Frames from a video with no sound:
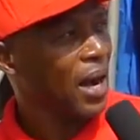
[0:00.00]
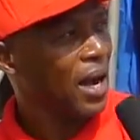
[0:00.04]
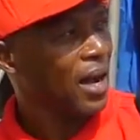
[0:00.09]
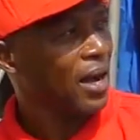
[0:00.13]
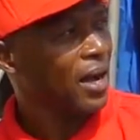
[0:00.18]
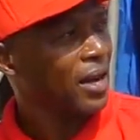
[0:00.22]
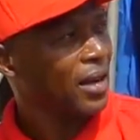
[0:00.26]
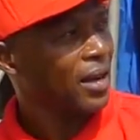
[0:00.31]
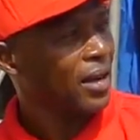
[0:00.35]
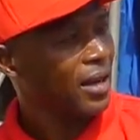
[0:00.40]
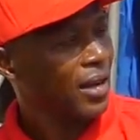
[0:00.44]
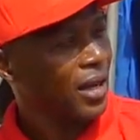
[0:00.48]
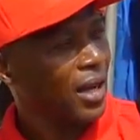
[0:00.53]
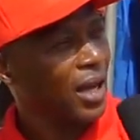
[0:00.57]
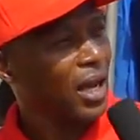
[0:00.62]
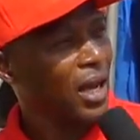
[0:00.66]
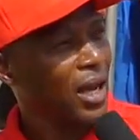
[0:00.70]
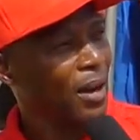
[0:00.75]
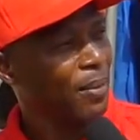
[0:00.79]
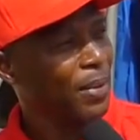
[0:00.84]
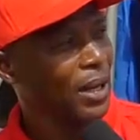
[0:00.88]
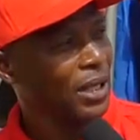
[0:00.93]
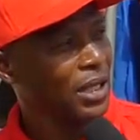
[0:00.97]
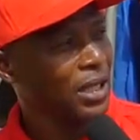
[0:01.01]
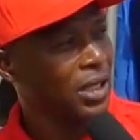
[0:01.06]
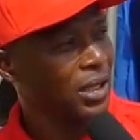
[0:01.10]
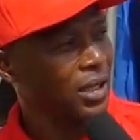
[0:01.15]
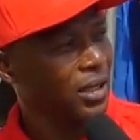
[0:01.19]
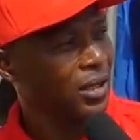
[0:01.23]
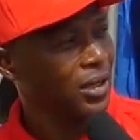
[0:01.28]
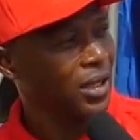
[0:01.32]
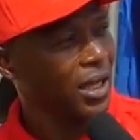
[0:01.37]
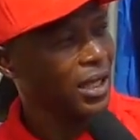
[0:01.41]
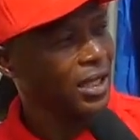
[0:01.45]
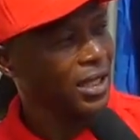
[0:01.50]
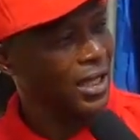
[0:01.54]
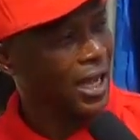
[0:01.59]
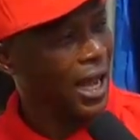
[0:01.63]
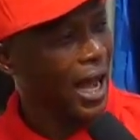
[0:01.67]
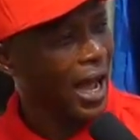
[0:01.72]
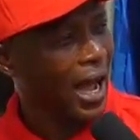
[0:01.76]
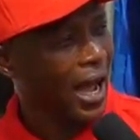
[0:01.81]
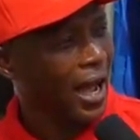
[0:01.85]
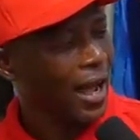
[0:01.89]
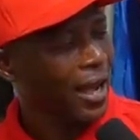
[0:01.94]
Okay. But
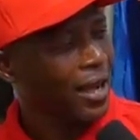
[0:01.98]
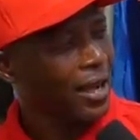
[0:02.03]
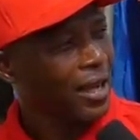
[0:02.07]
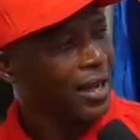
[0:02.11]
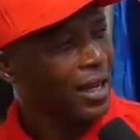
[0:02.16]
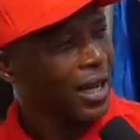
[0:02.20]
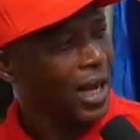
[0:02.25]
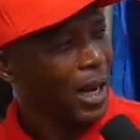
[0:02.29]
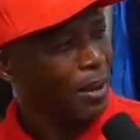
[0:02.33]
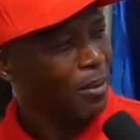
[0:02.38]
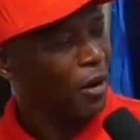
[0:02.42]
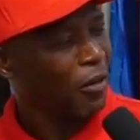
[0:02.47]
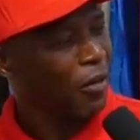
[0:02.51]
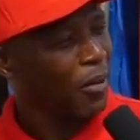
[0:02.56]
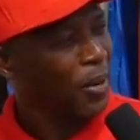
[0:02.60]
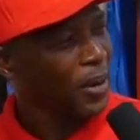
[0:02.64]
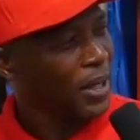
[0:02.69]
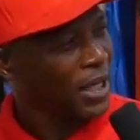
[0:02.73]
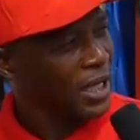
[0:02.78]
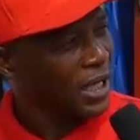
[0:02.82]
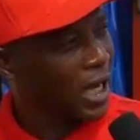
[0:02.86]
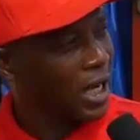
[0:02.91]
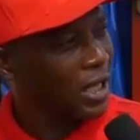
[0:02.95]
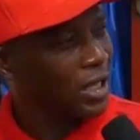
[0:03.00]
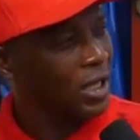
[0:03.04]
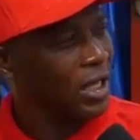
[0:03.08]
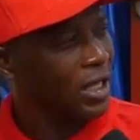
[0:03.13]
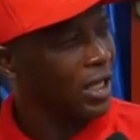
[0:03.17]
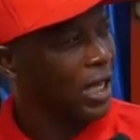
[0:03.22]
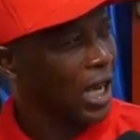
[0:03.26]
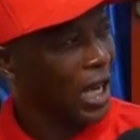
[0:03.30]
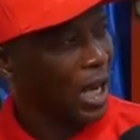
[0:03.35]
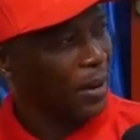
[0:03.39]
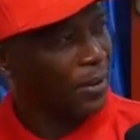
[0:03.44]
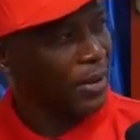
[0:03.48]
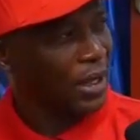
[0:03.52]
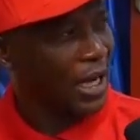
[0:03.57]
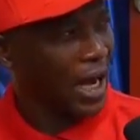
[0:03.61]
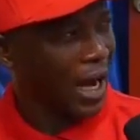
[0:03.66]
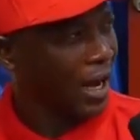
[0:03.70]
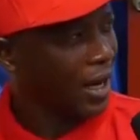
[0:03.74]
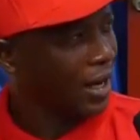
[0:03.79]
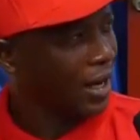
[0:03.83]
nientia a month for a ji edin say a bida.